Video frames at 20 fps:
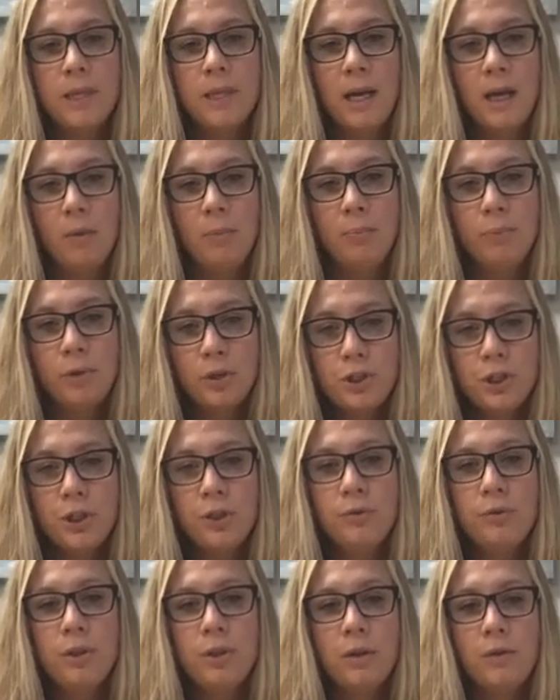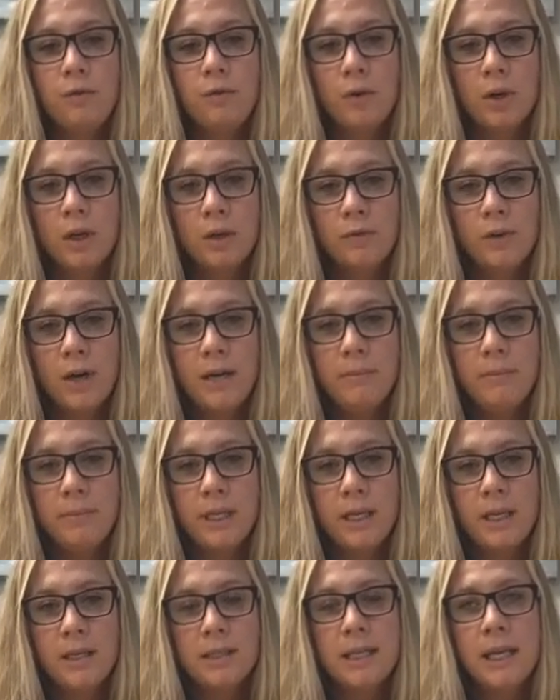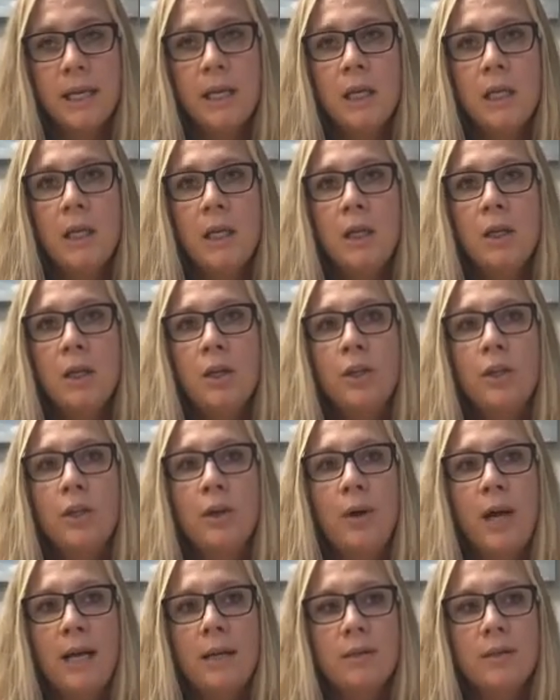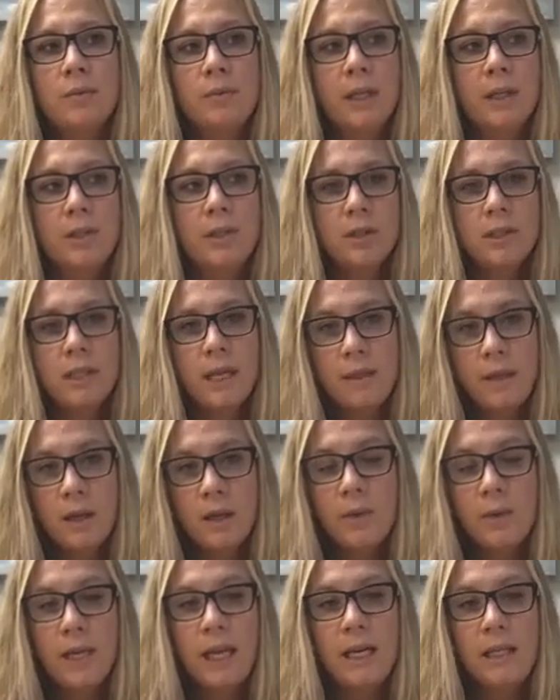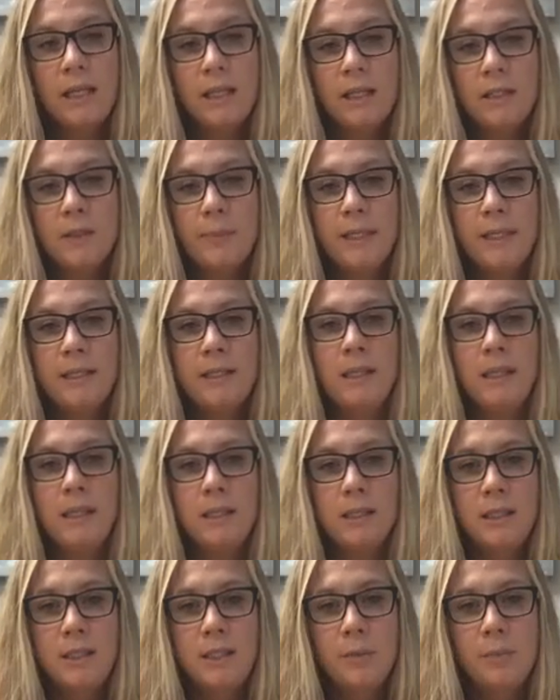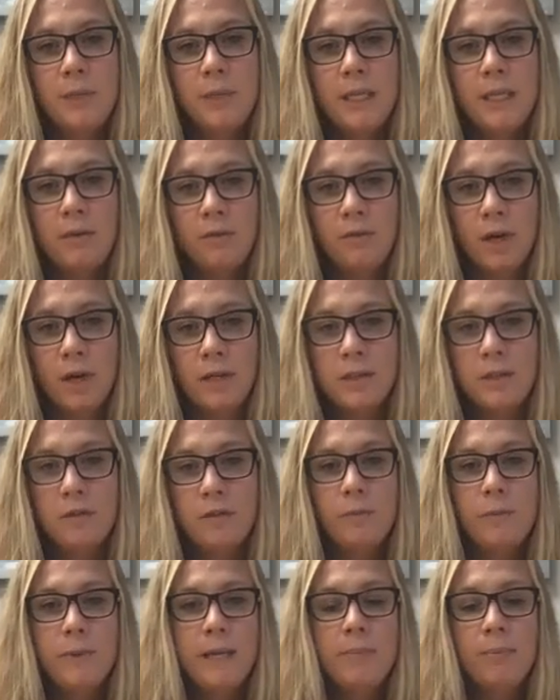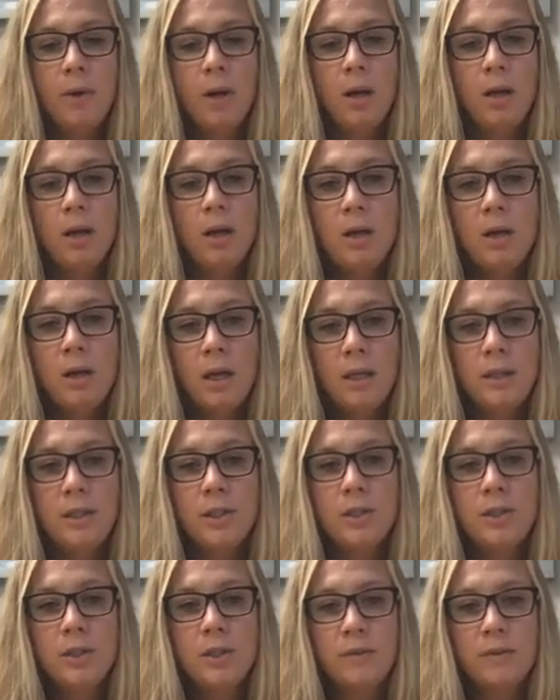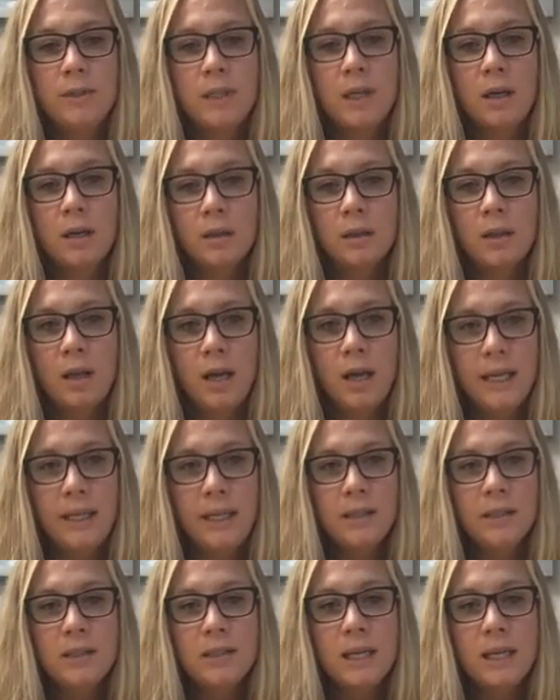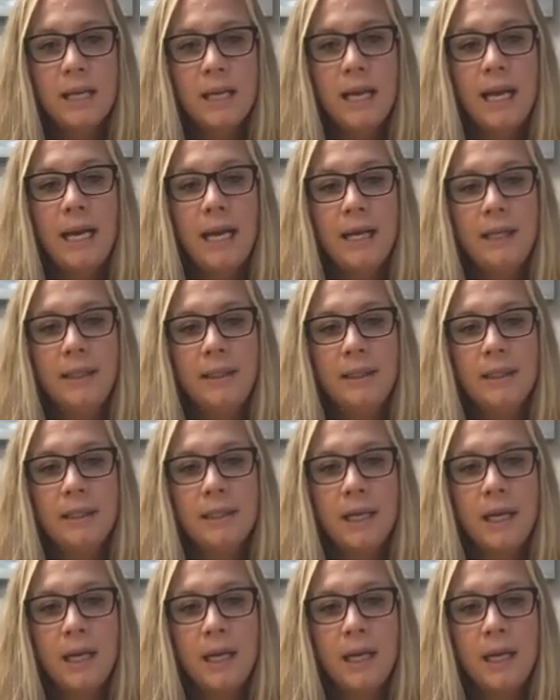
help push you to the forefront, because you know, as realtors, I think we get in this business to be in front of people and to service our clients. And